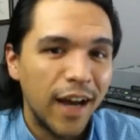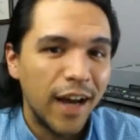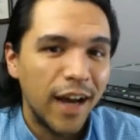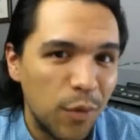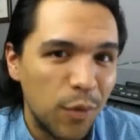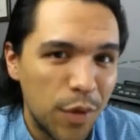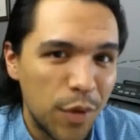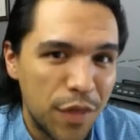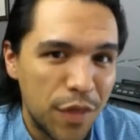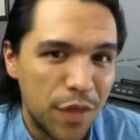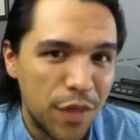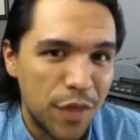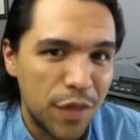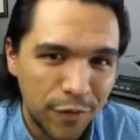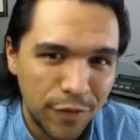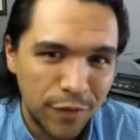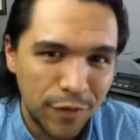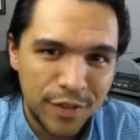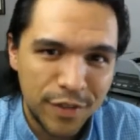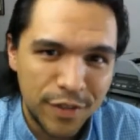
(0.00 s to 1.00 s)
with the
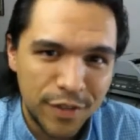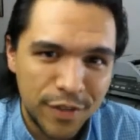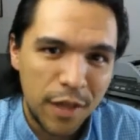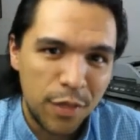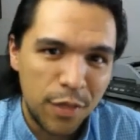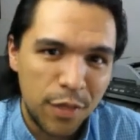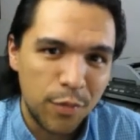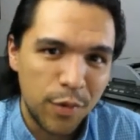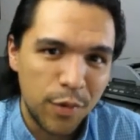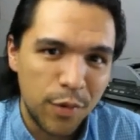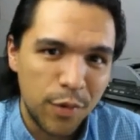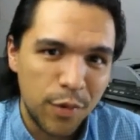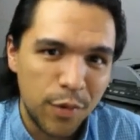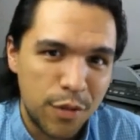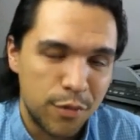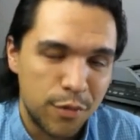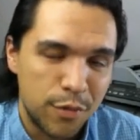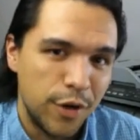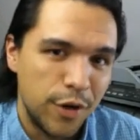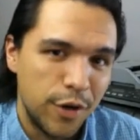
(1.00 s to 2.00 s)
Dolphins sitting at
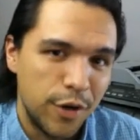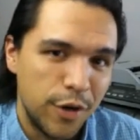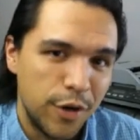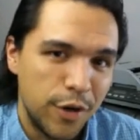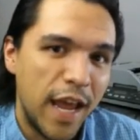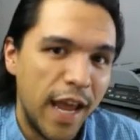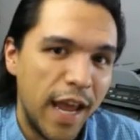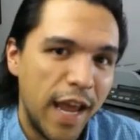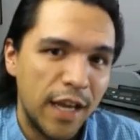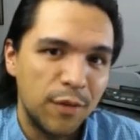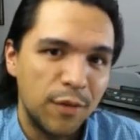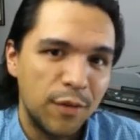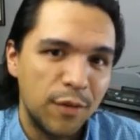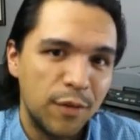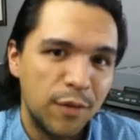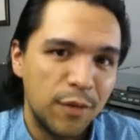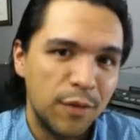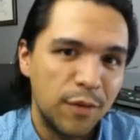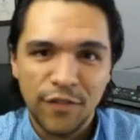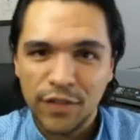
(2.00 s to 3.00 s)
3-3, and with
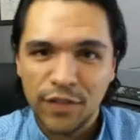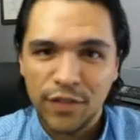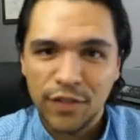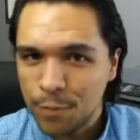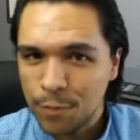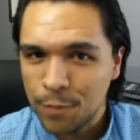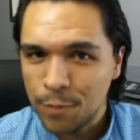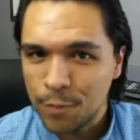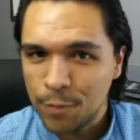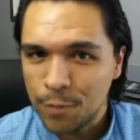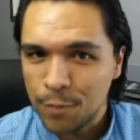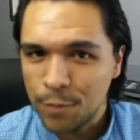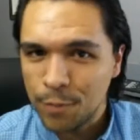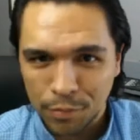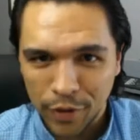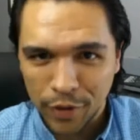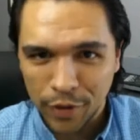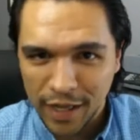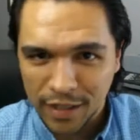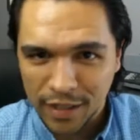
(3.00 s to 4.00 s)
Ryan Fitzpatrick
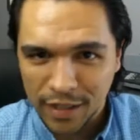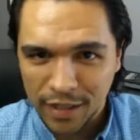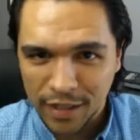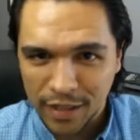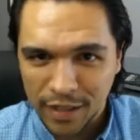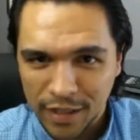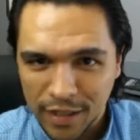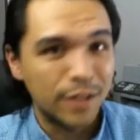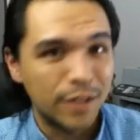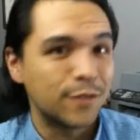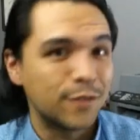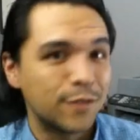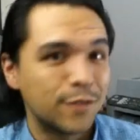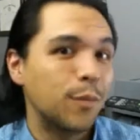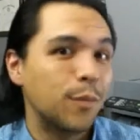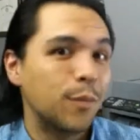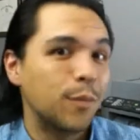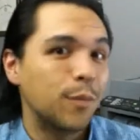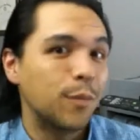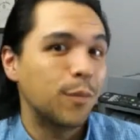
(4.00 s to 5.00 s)
playing some of the best
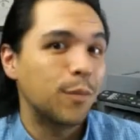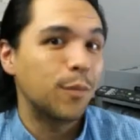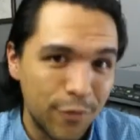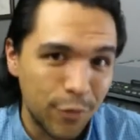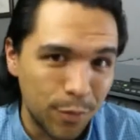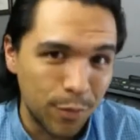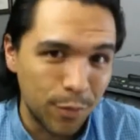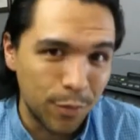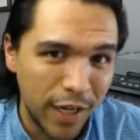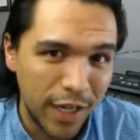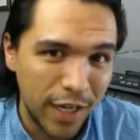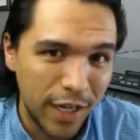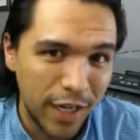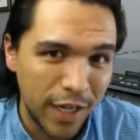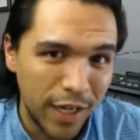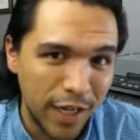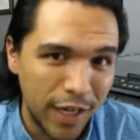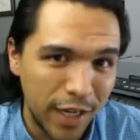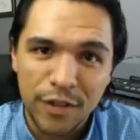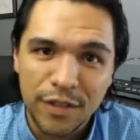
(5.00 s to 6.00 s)
football he's ever played at
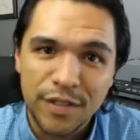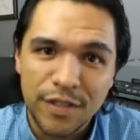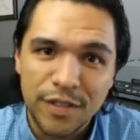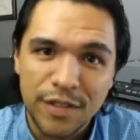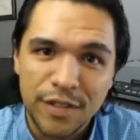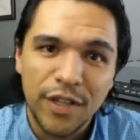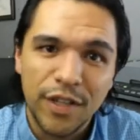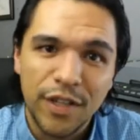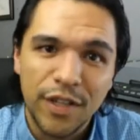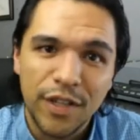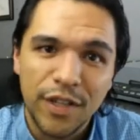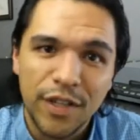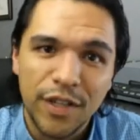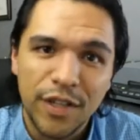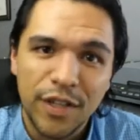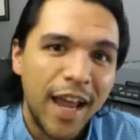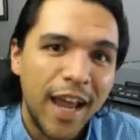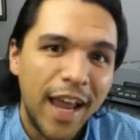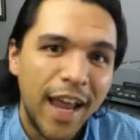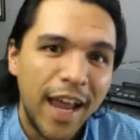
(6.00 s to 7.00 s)
37
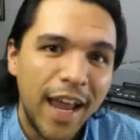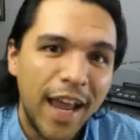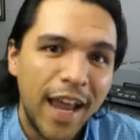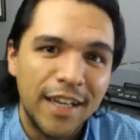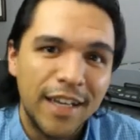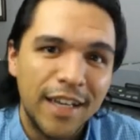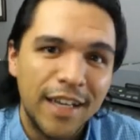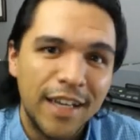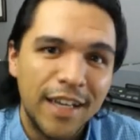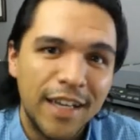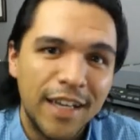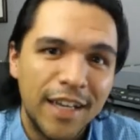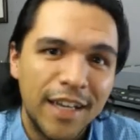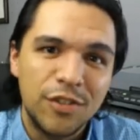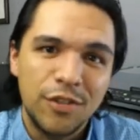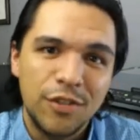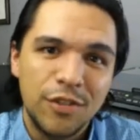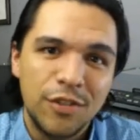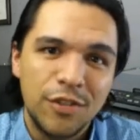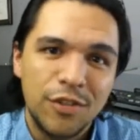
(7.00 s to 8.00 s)
and on a
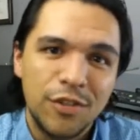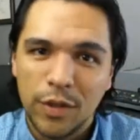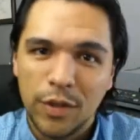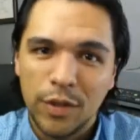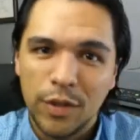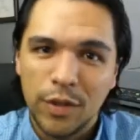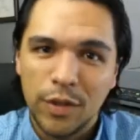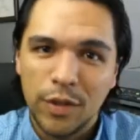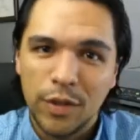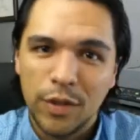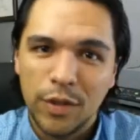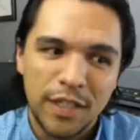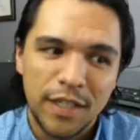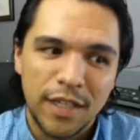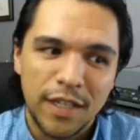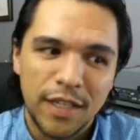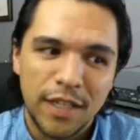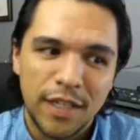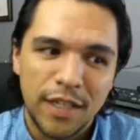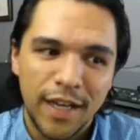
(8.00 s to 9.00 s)
2-game win streak.
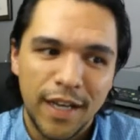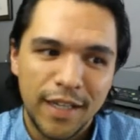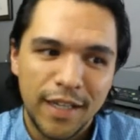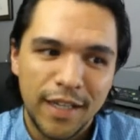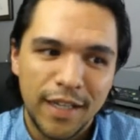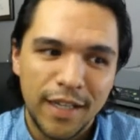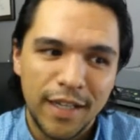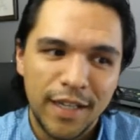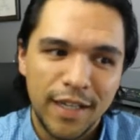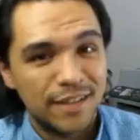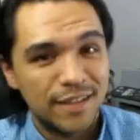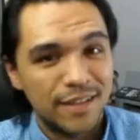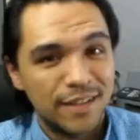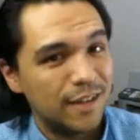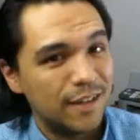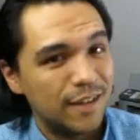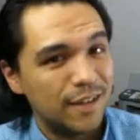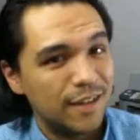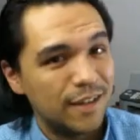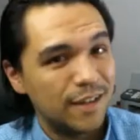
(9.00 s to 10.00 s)
He says
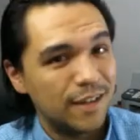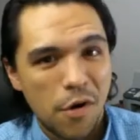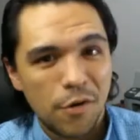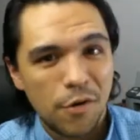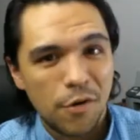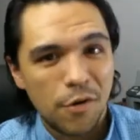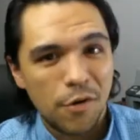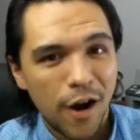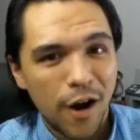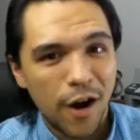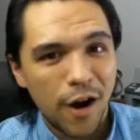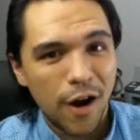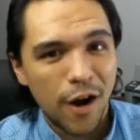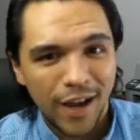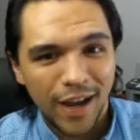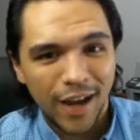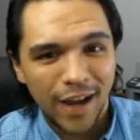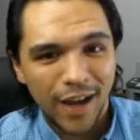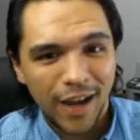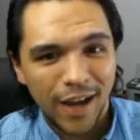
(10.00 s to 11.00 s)
it broke my heart,
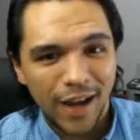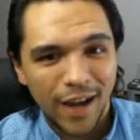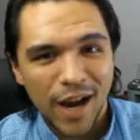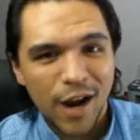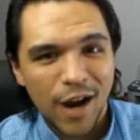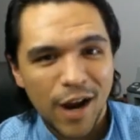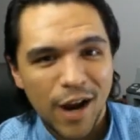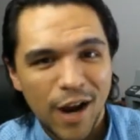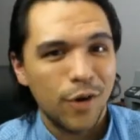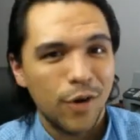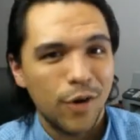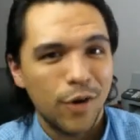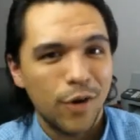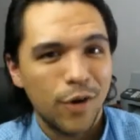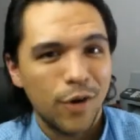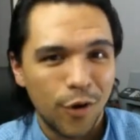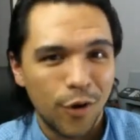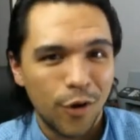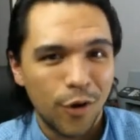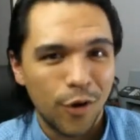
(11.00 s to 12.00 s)
and my heart breaks
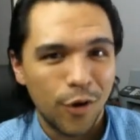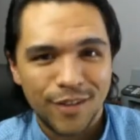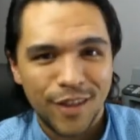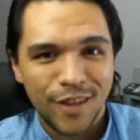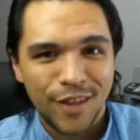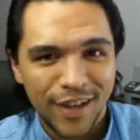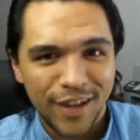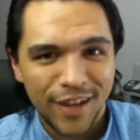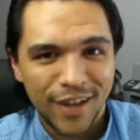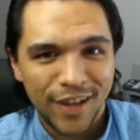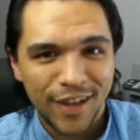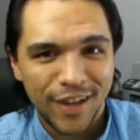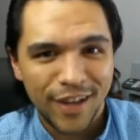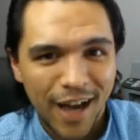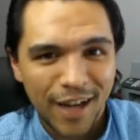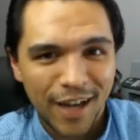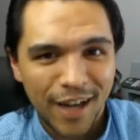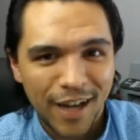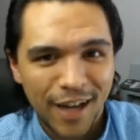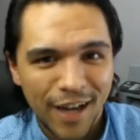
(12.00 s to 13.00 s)
for him. He's the
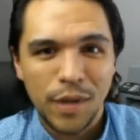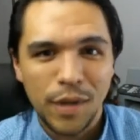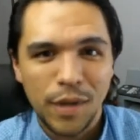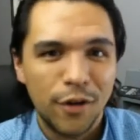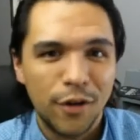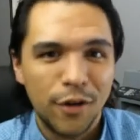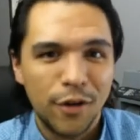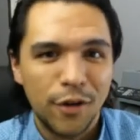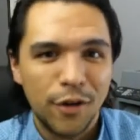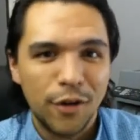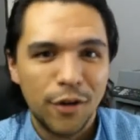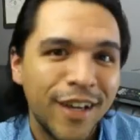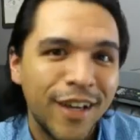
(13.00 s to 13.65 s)
god of beards,